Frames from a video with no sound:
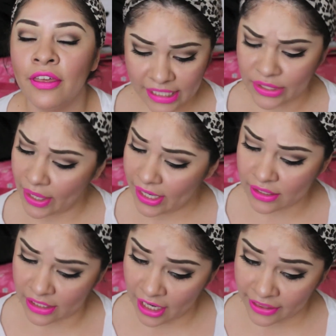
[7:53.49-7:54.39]
Okay, so I
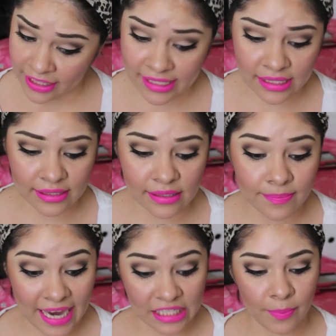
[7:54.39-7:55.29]
also got this
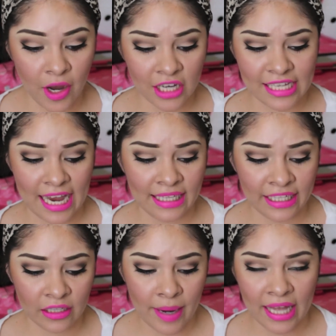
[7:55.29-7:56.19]
Smashbox
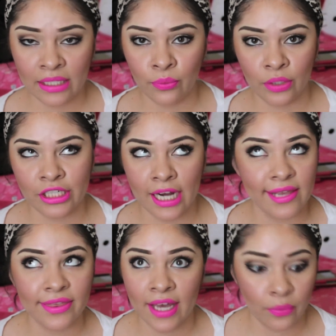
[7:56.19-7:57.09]
eyeliner palette, which
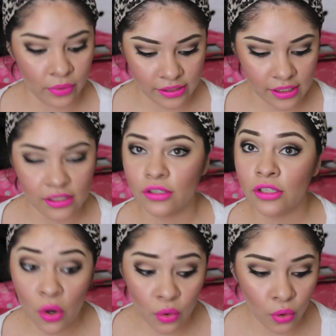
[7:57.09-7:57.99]
I thought was
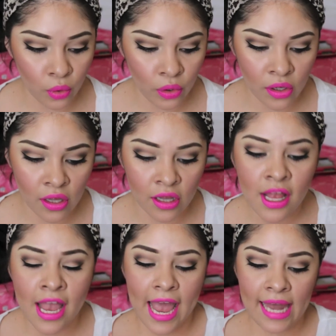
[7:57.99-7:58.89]
so cool.
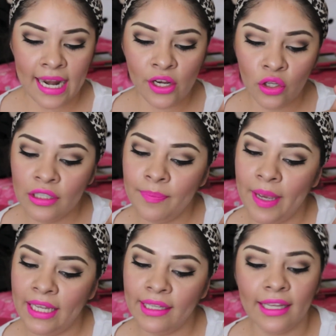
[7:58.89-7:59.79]
And I only paid